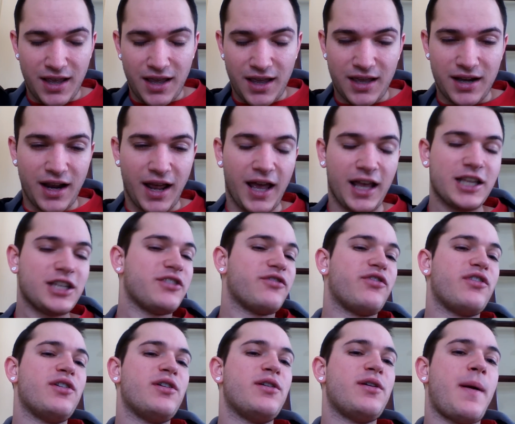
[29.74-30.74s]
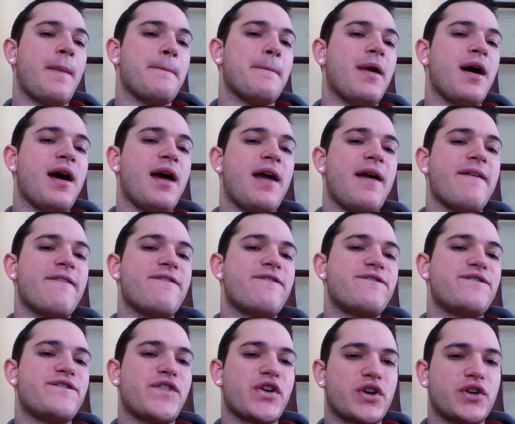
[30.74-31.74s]
And as for my
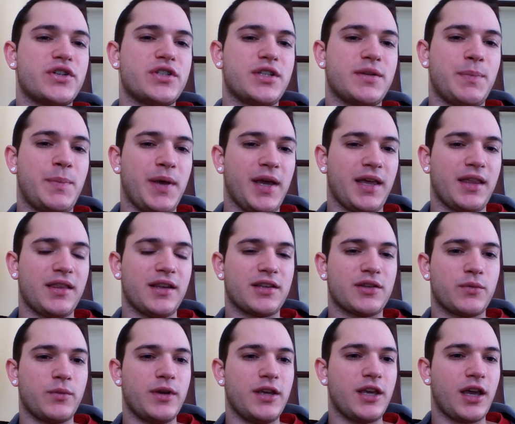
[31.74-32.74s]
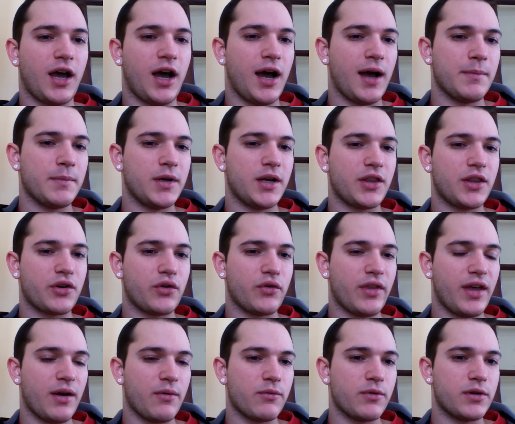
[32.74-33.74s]
first pick this week, I'm going to throw
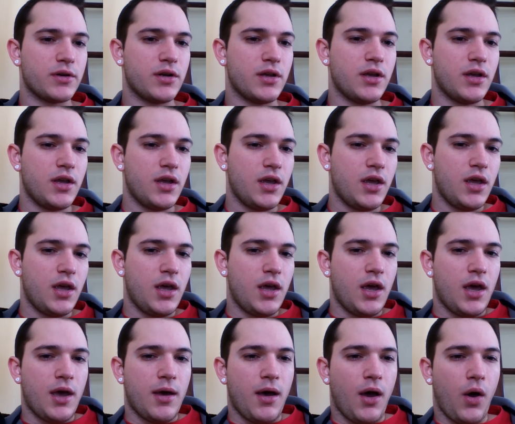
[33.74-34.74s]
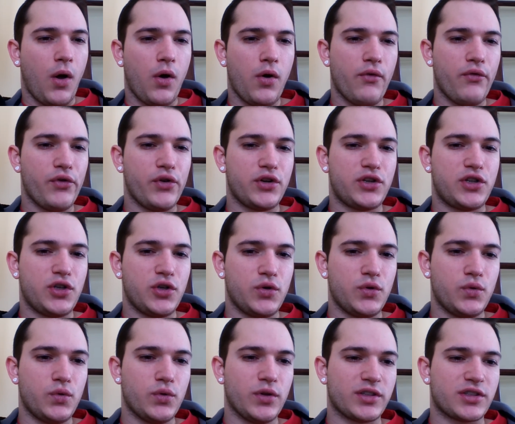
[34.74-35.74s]
that one over
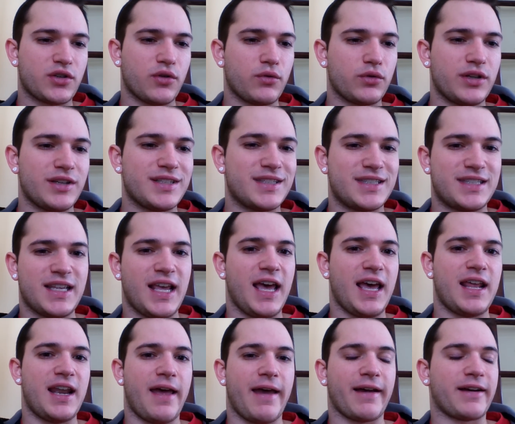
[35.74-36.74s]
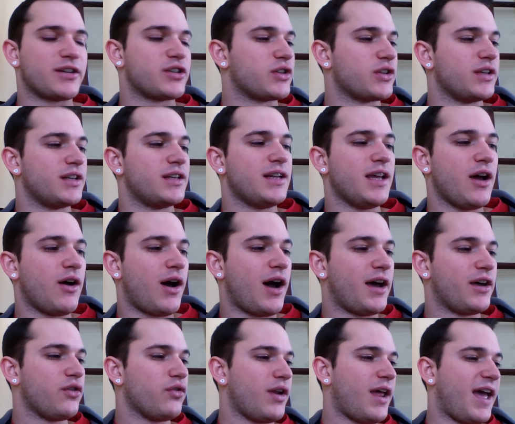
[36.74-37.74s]
to, let's go to Zed, actually. Now,
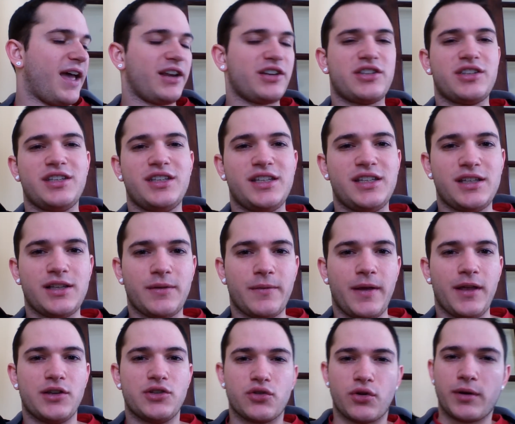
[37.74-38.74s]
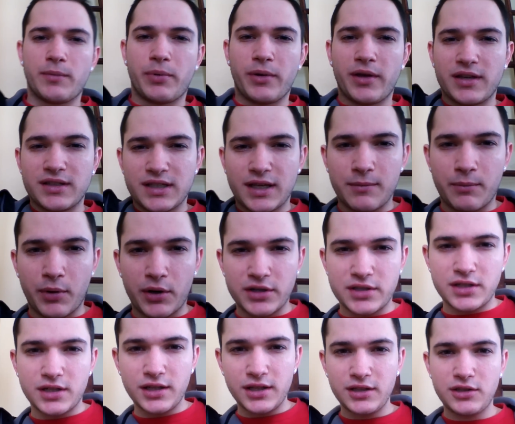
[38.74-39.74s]
I don't actually enjoy playing Zed
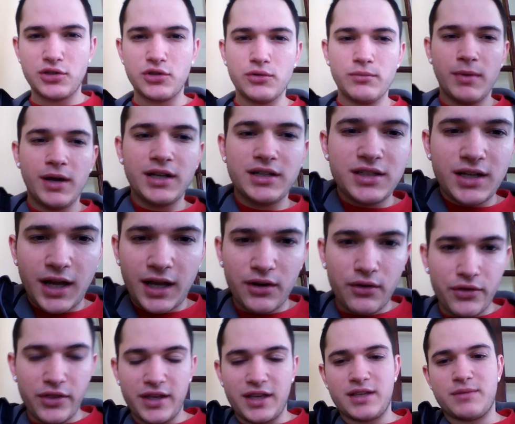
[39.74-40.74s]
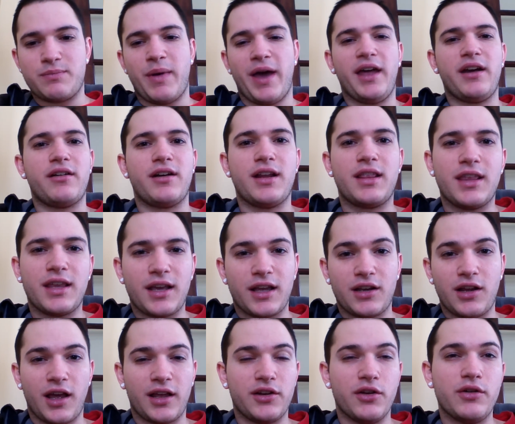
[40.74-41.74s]
personally too much. I don't think he's bad or anything, and
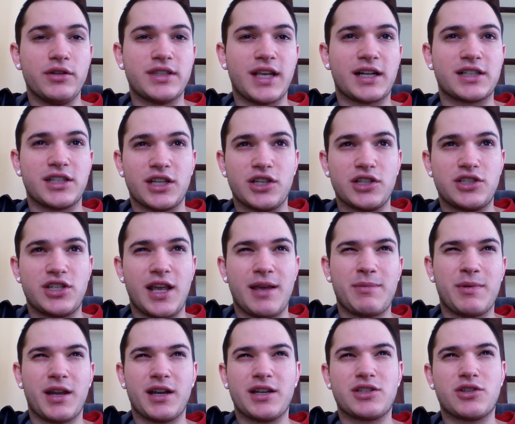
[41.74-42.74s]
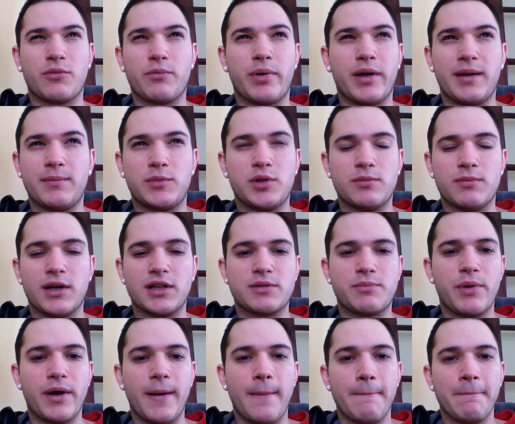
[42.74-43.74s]
I know he's actually a good champion. I just don't play him too much,
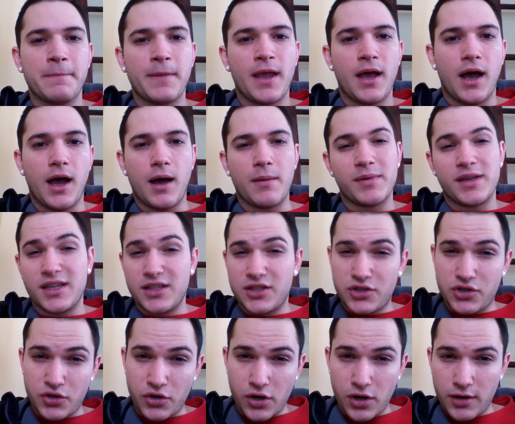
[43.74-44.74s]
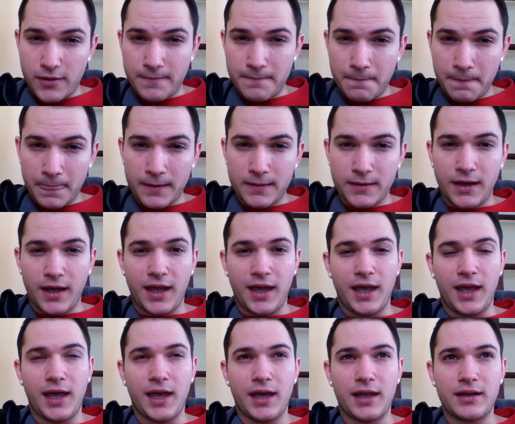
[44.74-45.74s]
but um, he is strong,
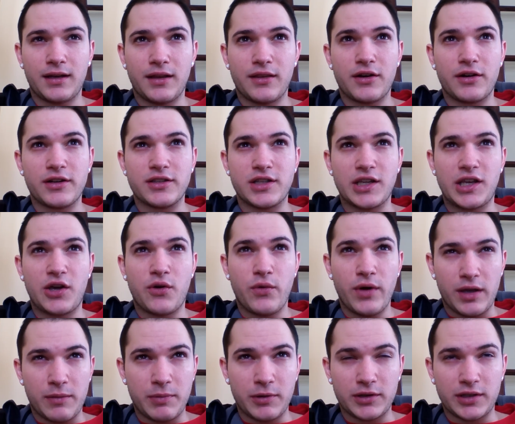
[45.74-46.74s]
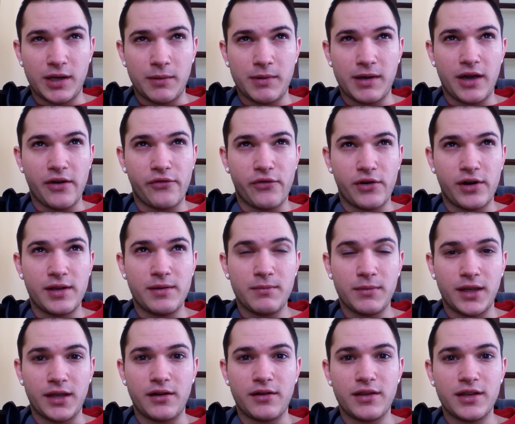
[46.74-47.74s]
and there is a quick build coming out for him
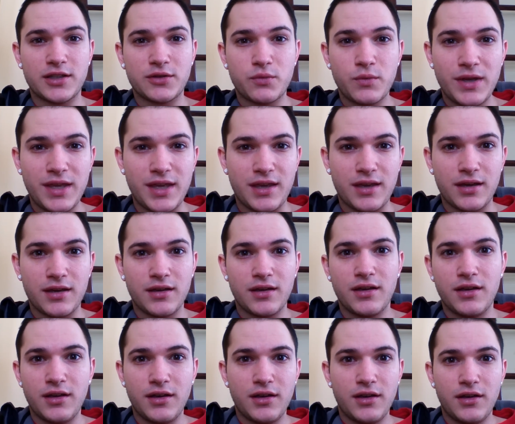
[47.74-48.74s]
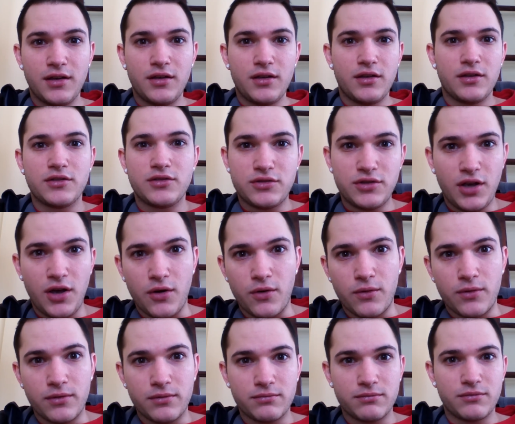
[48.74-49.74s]
later this week.
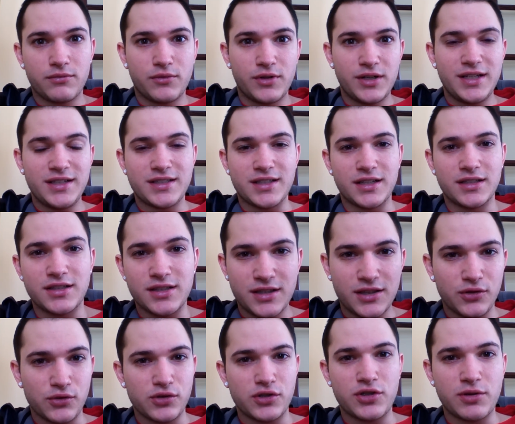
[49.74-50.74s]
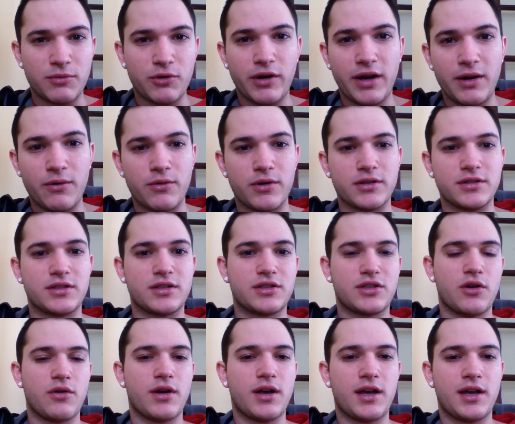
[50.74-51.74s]
So, reasons. Those are some great ones.
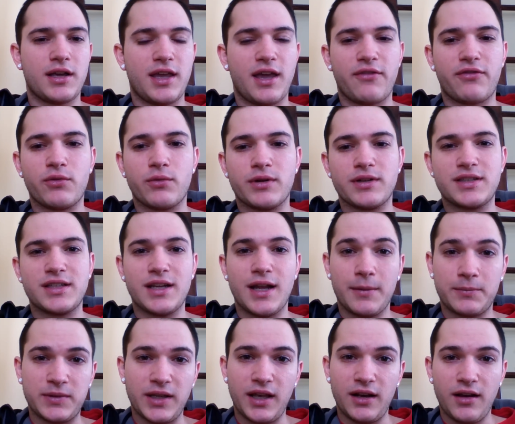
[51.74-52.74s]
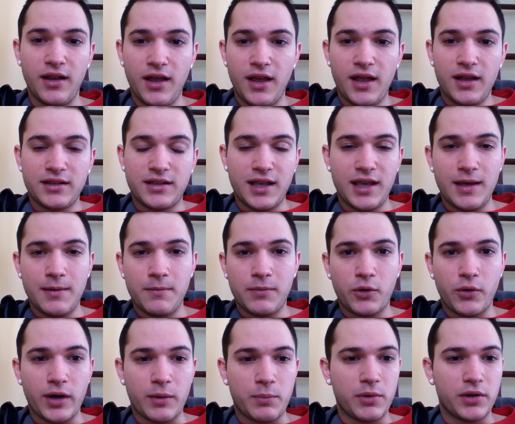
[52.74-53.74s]
So, uh, yeah, if you want to see an update to him,
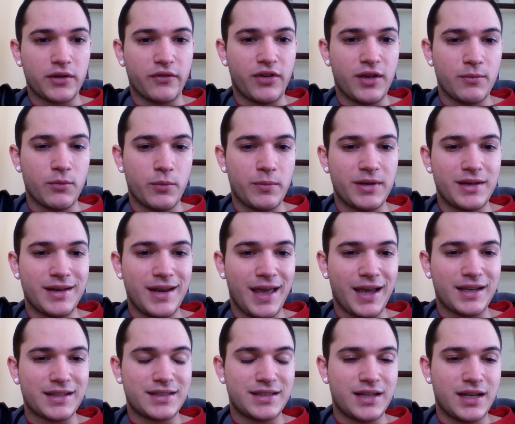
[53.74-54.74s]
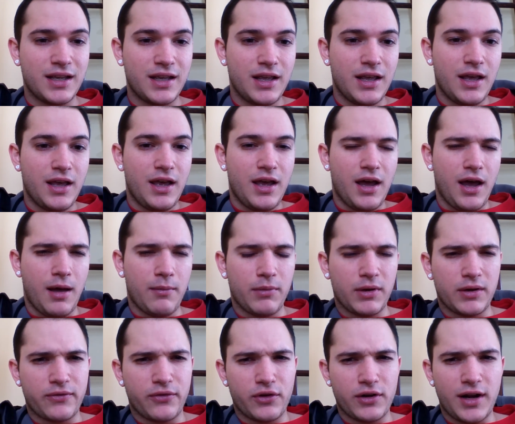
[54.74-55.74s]
quick build of him will be next. Um,
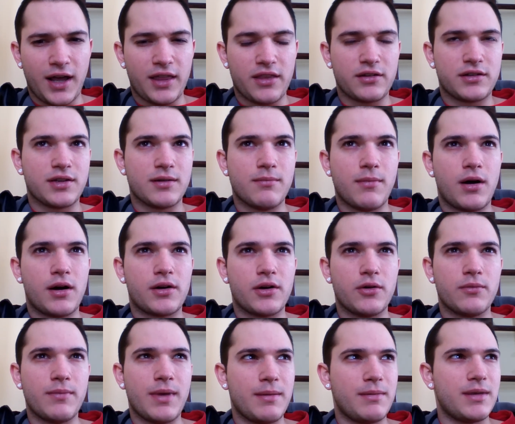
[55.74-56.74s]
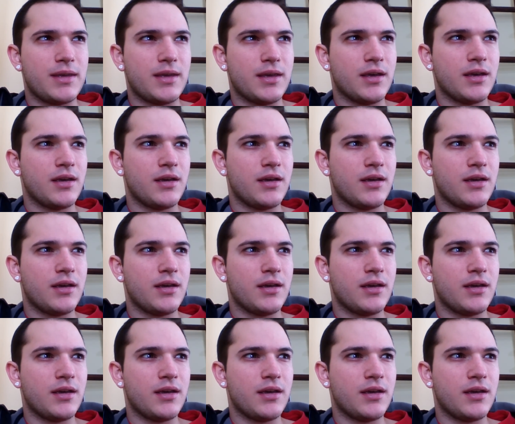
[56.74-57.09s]
look for it either tomorrow, maybe...